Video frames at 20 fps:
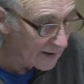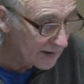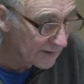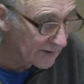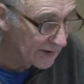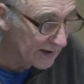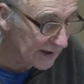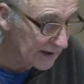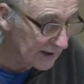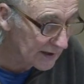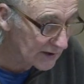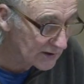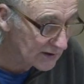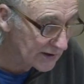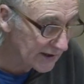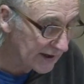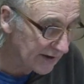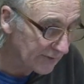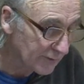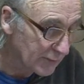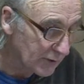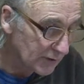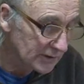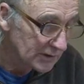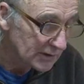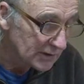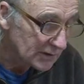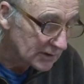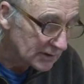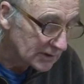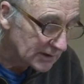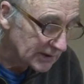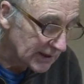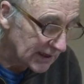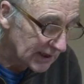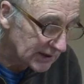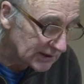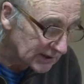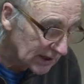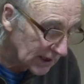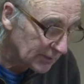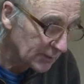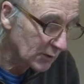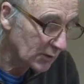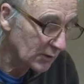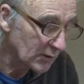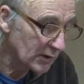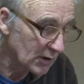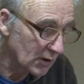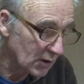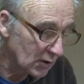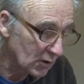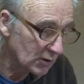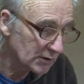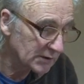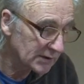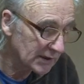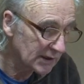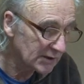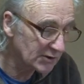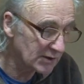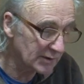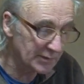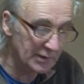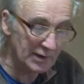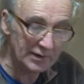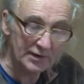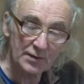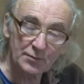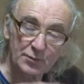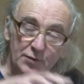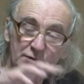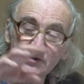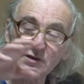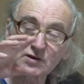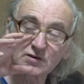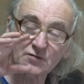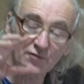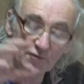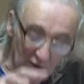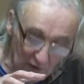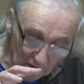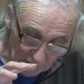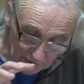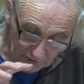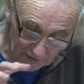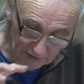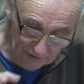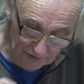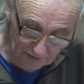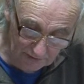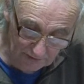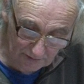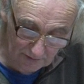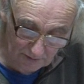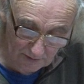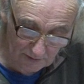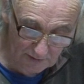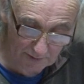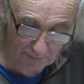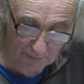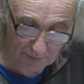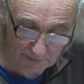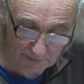In English, they have put deta bogi lo de dibna. They put this first. They